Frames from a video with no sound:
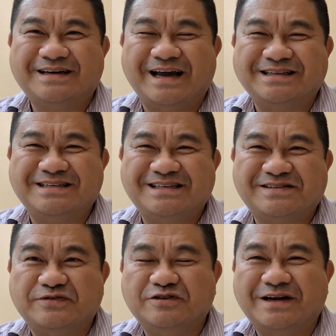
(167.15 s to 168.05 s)

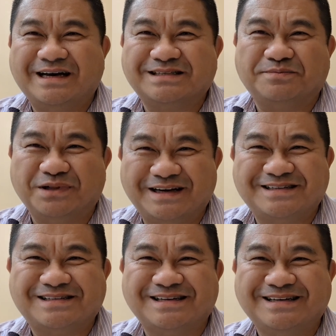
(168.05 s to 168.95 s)
Cantonese food has a
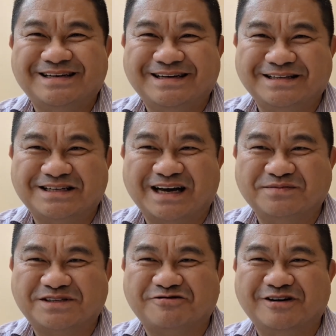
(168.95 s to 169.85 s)
place in
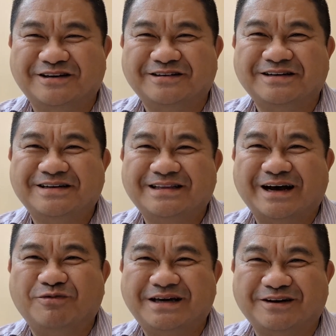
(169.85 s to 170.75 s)
Times Square
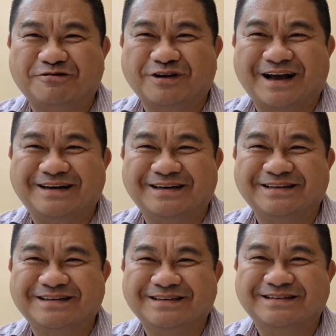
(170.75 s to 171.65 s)
that we can rely on.